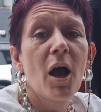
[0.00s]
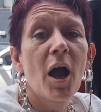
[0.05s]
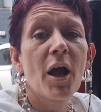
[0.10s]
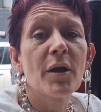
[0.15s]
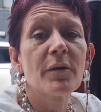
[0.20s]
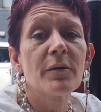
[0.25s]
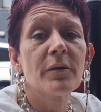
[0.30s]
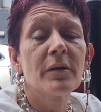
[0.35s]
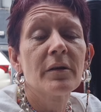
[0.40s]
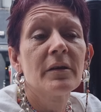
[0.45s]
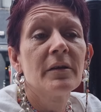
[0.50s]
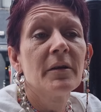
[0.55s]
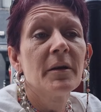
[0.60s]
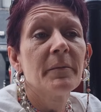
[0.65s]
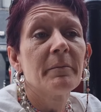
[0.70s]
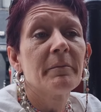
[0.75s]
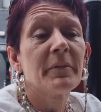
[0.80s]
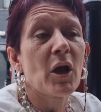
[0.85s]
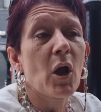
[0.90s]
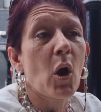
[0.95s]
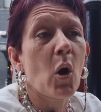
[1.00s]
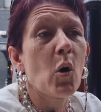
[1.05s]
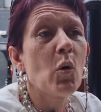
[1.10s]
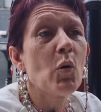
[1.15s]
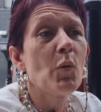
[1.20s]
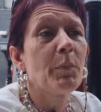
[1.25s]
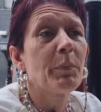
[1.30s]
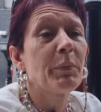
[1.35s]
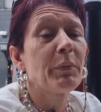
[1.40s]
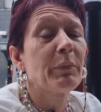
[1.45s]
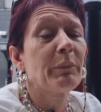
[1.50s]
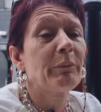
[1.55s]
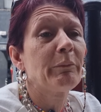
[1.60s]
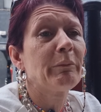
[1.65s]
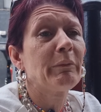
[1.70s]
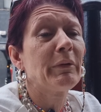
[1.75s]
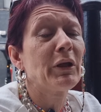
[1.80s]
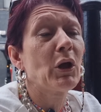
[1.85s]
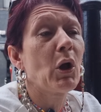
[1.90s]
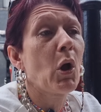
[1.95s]
I, me hope,
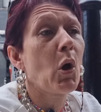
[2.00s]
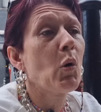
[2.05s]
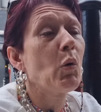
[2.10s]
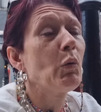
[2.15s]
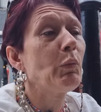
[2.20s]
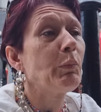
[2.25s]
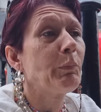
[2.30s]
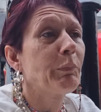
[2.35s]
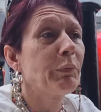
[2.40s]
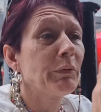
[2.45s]
me hope